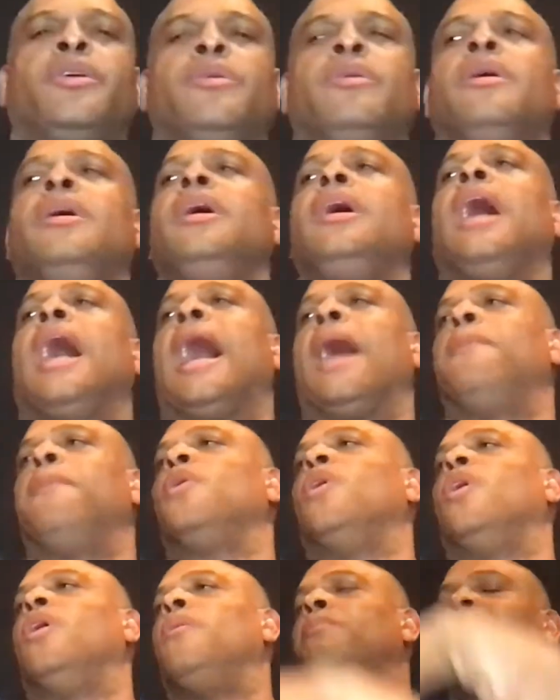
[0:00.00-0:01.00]
you. I'm
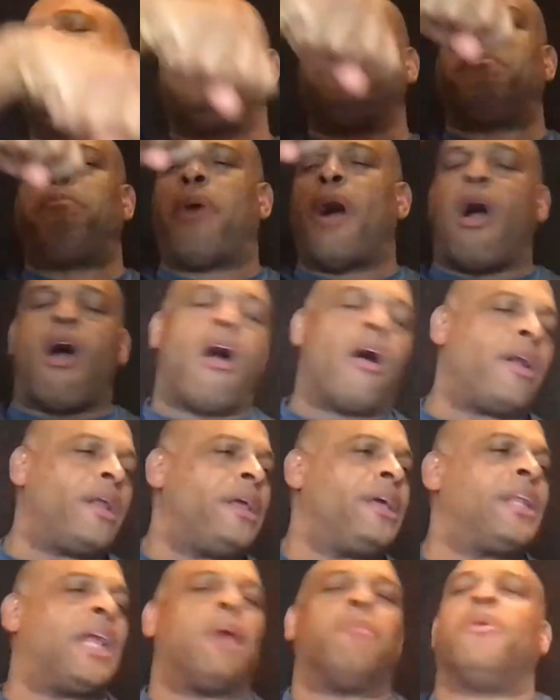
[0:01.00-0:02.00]
going to be
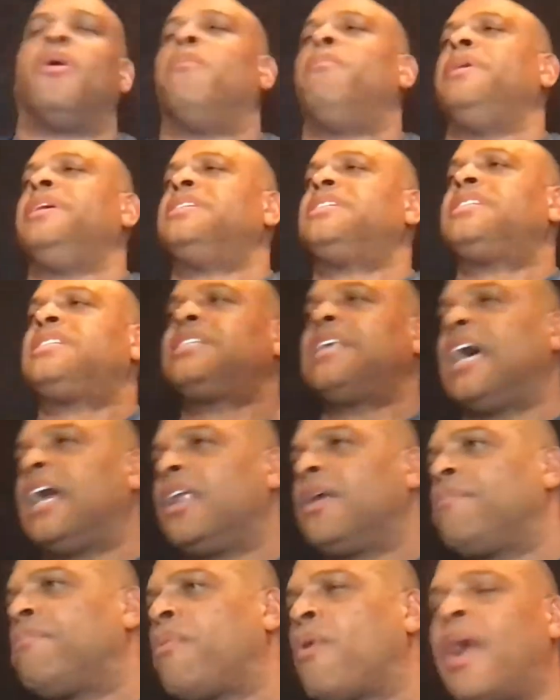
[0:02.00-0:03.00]
partying. I'm going to be
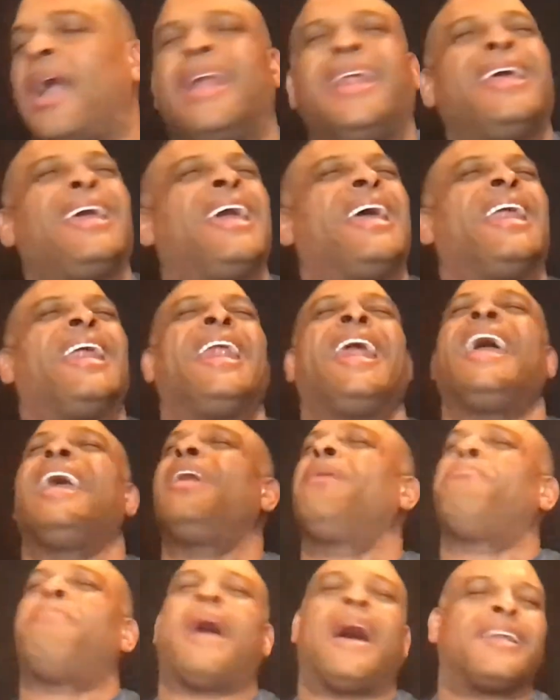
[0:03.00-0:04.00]
celebrating. And it
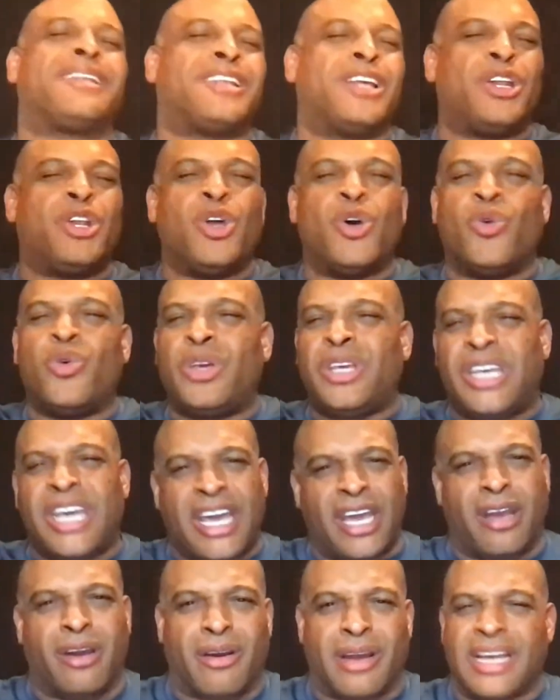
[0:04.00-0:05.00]
ain't about the new
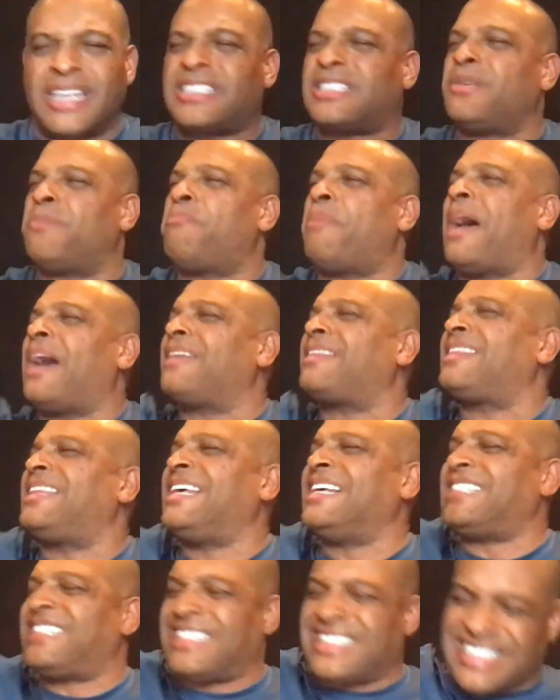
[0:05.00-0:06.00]
year. It's about
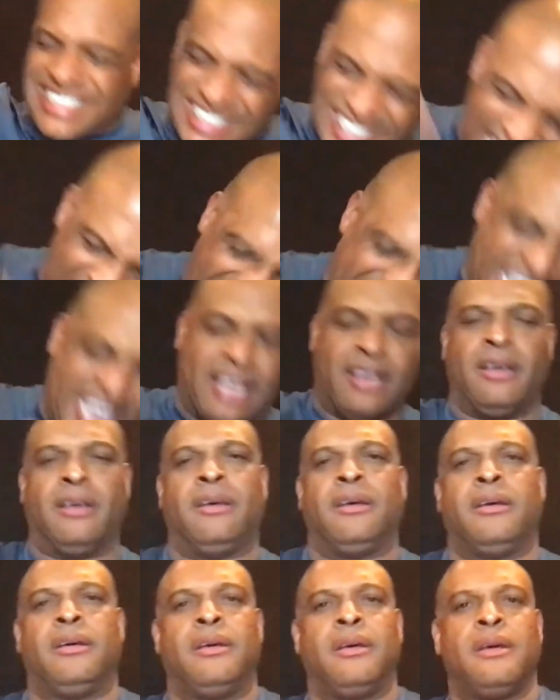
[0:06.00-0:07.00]
this day.
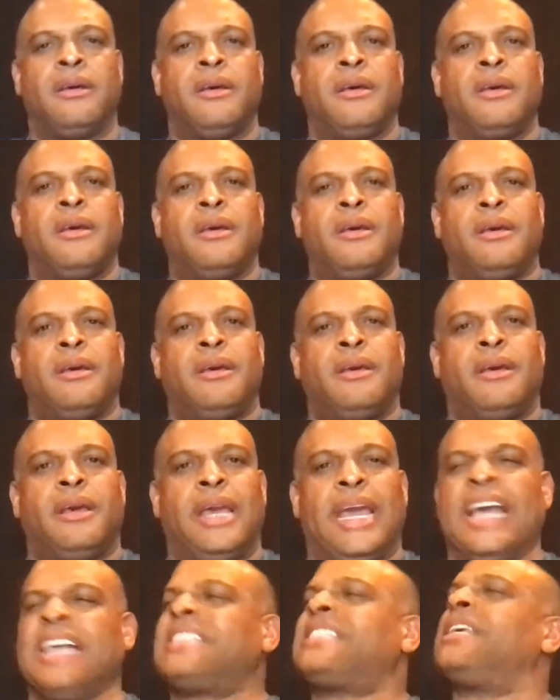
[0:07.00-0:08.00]

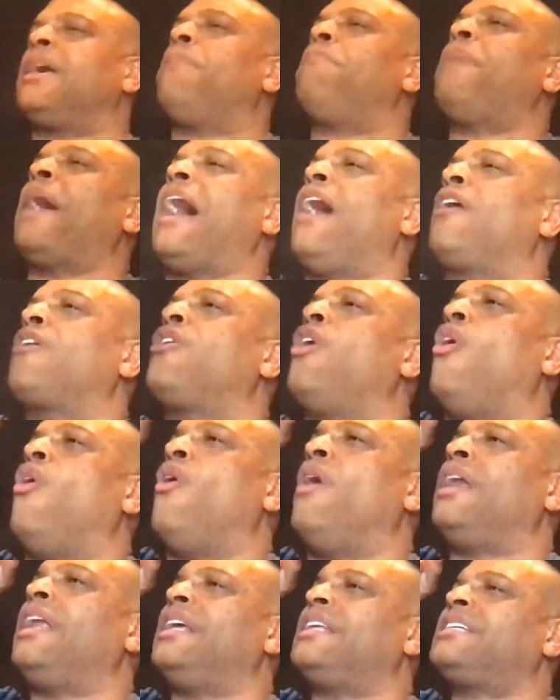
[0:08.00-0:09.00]
It's about
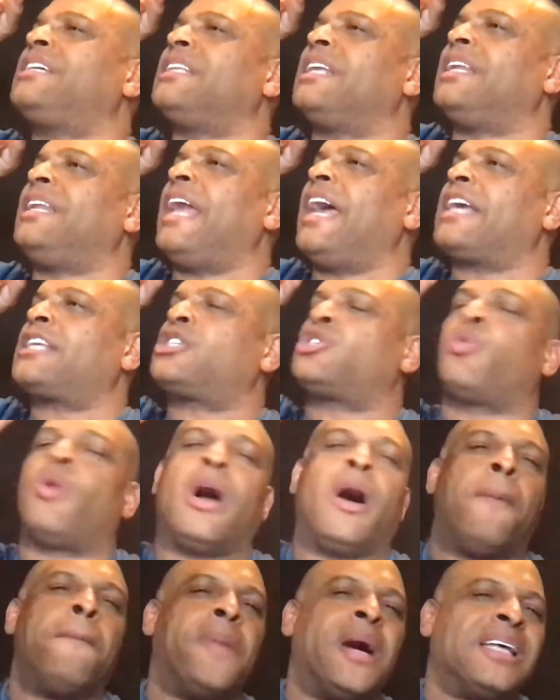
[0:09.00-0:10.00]
going into the next
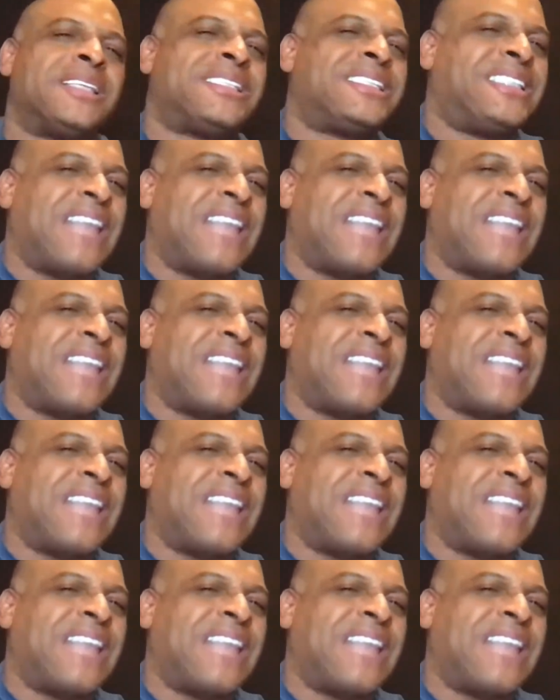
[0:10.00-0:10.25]
12 months